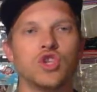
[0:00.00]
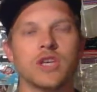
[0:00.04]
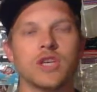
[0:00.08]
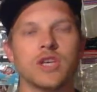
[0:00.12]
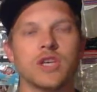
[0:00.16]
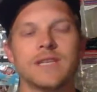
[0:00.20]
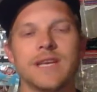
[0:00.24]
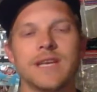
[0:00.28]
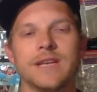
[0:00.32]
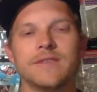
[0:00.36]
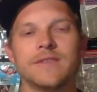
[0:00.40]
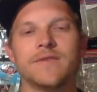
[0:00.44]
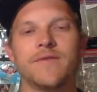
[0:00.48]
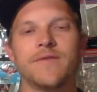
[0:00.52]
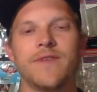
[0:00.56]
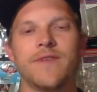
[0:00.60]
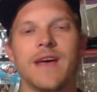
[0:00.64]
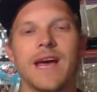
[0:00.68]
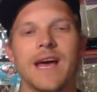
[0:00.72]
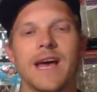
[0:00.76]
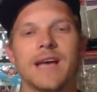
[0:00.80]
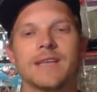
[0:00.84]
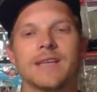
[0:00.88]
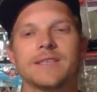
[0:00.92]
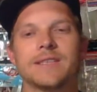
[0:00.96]
just as
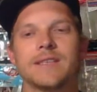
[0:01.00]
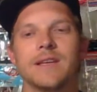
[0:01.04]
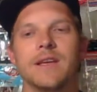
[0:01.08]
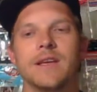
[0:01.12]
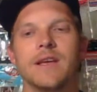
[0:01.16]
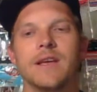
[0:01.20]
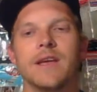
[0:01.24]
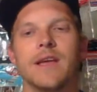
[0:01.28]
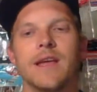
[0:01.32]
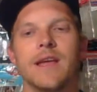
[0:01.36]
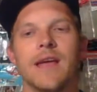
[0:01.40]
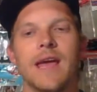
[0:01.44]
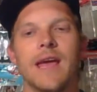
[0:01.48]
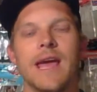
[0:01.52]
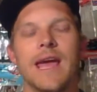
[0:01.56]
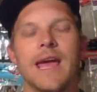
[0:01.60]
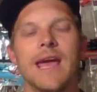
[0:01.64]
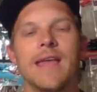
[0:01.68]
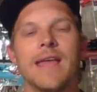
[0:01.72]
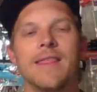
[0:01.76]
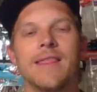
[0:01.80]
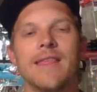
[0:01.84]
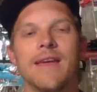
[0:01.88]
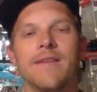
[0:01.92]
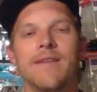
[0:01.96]
fast,
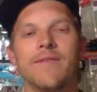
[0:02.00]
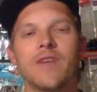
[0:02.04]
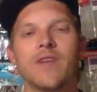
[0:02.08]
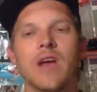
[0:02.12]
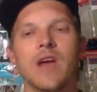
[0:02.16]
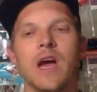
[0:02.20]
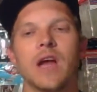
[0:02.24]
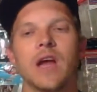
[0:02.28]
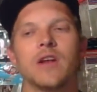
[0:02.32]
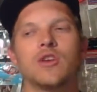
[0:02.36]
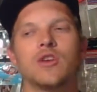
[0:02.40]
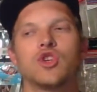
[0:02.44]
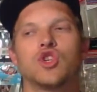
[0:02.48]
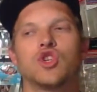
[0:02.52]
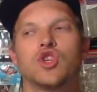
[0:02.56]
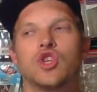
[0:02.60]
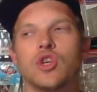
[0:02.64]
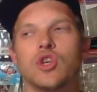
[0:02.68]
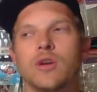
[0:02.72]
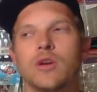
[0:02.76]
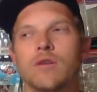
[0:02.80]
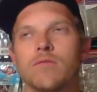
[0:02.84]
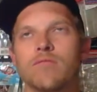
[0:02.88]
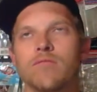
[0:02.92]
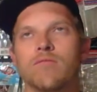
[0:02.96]
and they've got j-
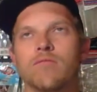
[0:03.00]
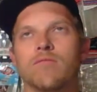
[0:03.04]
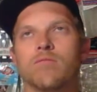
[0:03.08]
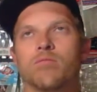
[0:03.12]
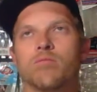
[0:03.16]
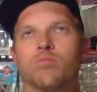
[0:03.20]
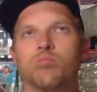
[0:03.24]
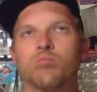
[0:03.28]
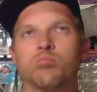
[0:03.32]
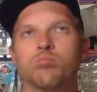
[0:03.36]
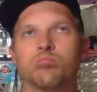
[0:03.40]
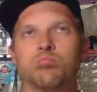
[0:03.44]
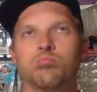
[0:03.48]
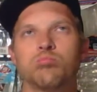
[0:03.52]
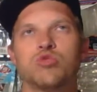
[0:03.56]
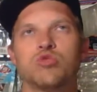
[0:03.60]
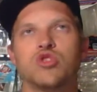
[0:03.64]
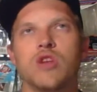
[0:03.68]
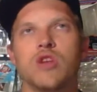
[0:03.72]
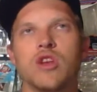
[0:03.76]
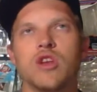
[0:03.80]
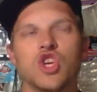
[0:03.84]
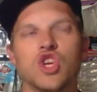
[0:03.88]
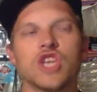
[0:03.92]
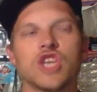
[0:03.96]

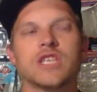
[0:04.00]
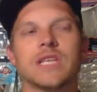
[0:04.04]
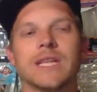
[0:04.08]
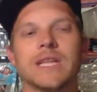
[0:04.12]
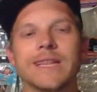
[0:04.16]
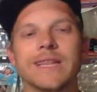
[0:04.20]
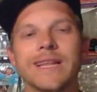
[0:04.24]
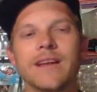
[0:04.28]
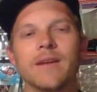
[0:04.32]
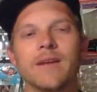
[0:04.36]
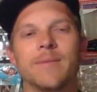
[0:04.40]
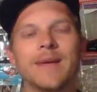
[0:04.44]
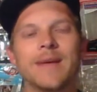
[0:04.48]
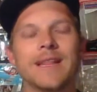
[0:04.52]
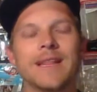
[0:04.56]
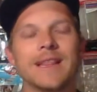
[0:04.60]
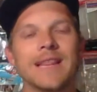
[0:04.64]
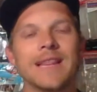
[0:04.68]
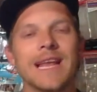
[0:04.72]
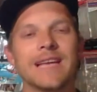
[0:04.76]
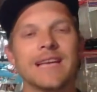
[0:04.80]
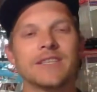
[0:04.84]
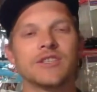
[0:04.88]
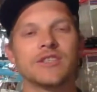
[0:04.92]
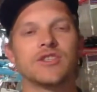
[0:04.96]
just a little bit
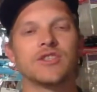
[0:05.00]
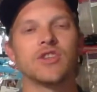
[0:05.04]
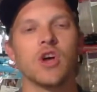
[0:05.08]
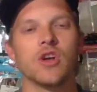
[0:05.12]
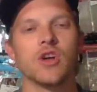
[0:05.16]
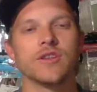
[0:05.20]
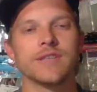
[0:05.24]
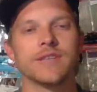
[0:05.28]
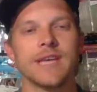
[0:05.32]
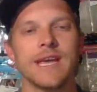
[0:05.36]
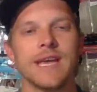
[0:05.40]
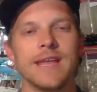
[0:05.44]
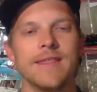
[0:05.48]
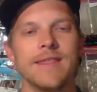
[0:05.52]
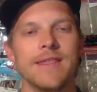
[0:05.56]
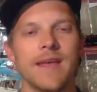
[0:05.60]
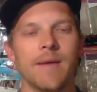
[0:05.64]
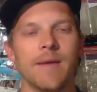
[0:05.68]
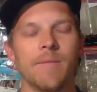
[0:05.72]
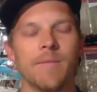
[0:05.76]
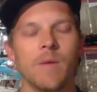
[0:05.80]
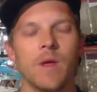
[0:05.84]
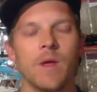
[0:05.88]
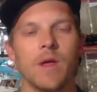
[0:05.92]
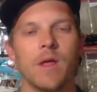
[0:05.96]
less salt in
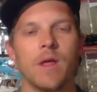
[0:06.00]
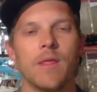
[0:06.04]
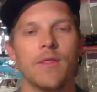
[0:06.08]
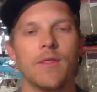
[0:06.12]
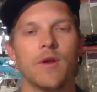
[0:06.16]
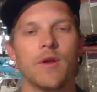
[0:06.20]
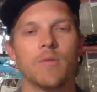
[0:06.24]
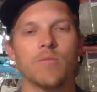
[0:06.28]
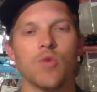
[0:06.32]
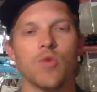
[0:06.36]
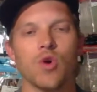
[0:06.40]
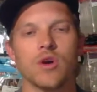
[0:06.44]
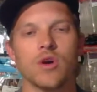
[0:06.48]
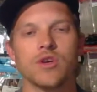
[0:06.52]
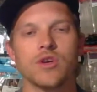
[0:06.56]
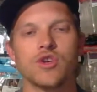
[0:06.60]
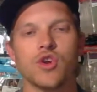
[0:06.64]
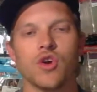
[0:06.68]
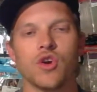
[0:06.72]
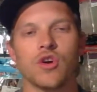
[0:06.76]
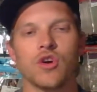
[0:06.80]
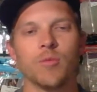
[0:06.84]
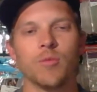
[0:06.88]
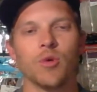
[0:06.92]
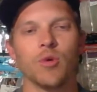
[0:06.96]
them. They're more
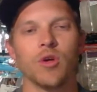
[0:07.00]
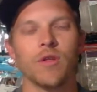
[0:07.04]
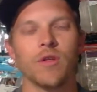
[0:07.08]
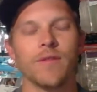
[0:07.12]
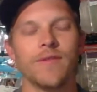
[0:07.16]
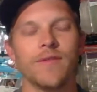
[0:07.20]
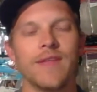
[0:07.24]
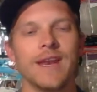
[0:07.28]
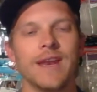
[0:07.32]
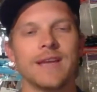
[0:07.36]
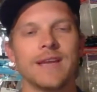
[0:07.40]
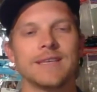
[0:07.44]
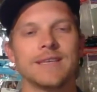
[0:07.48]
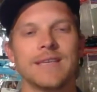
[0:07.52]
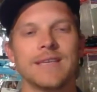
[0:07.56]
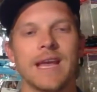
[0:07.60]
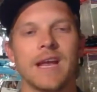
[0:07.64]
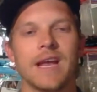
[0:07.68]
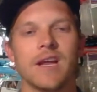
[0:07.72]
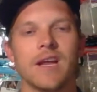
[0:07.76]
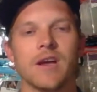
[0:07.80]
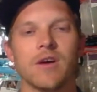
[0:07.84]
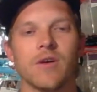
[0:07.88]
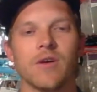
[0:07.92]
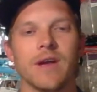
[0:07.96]
durable than a
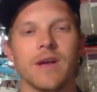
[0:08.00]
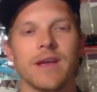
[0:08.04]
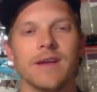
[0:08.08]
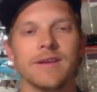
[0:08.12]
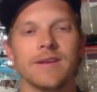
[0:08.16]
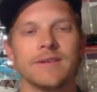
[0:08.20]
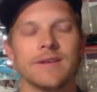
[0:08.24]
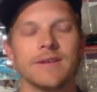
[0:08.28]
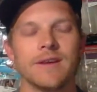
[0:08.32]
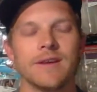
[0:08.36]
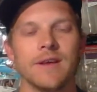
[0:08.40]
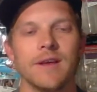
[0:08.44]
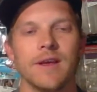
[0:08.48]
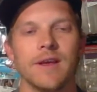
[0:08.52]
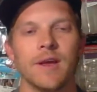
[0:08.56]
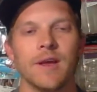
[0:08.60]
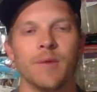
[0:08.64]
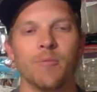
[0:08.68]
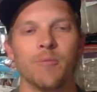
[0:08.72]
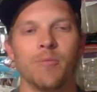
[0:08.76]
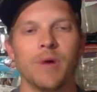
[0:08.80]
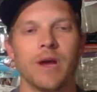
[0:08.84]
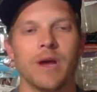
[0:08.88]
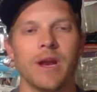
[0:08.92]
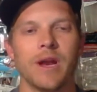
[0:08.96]
Senko is,
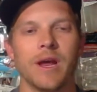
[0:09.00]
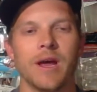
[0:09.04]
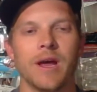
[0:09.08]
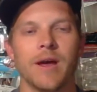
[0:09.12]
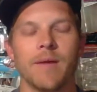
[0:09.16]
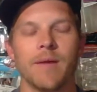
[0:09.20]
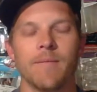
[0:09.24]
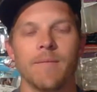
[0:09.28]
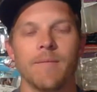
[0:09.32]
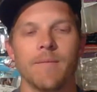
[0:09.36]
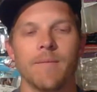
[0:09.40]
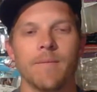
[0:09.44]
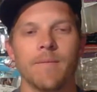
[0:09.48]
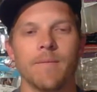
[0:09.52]
but um,